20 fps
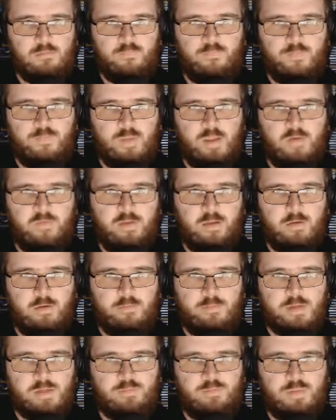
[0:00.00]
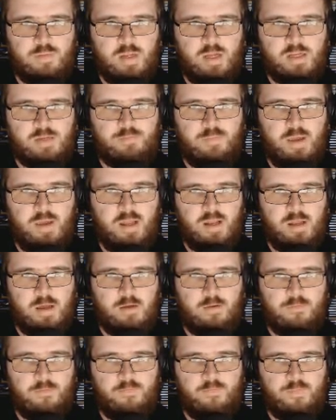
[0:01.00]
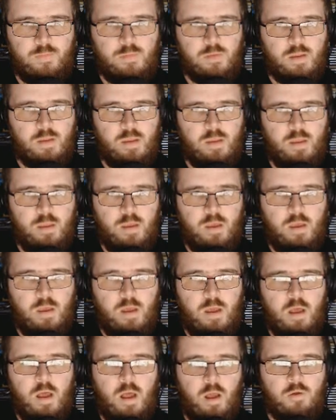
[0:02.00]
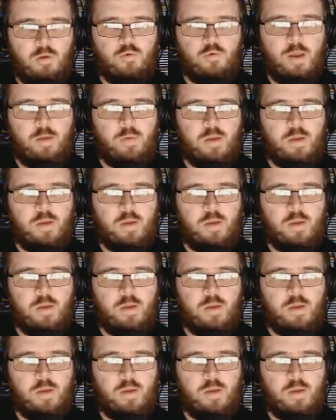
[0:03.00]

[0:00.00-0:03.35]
Nothing on this blood pillar. Oh great,